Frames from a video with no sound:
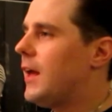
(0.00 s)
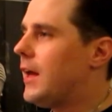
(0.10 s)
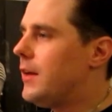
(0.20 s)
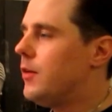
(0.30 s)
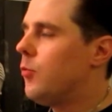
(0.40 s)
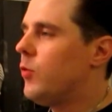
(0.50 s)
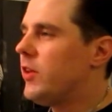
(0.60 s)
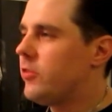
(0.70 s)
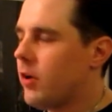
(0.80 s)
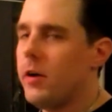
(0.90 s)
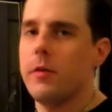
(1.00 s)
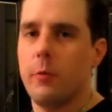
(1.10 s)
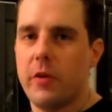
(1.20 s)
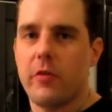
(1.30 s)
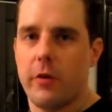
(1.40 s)
And when it
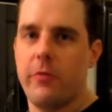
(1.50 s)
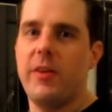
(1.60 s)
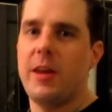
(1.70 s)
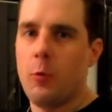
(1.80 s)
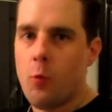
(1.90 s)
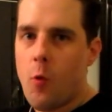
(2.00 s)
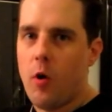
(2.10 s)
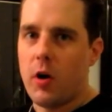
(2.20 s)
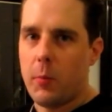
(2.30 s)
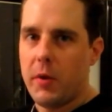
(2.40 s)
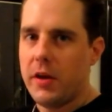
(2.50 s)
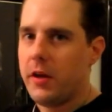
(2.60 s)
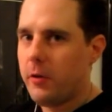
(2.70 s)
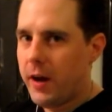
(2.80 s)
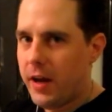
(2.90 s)
starts feeling warm
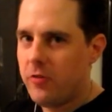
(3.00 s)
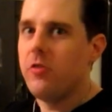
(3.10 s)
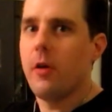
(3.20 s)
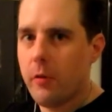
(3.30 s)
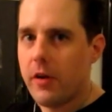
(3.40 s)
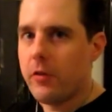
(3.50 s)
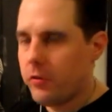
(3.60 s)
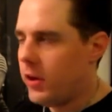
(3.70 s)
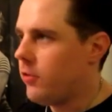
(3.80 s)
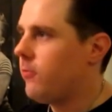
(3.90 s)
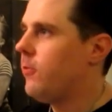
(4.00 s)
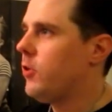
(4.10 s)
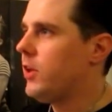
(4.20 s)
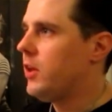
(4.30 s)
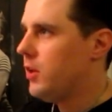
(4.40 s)
in your hands, you know that it's
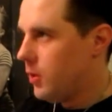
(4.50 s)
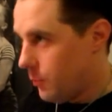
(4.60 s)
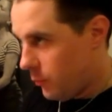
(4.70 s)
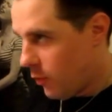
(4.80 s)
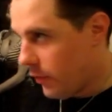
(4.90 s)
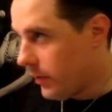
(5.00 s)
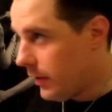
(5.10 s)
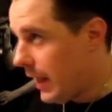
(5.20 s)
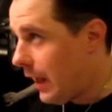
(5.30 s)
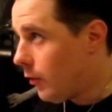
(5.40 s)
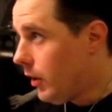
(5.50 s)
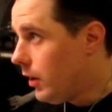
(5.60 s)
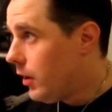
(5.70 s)
fully broken down.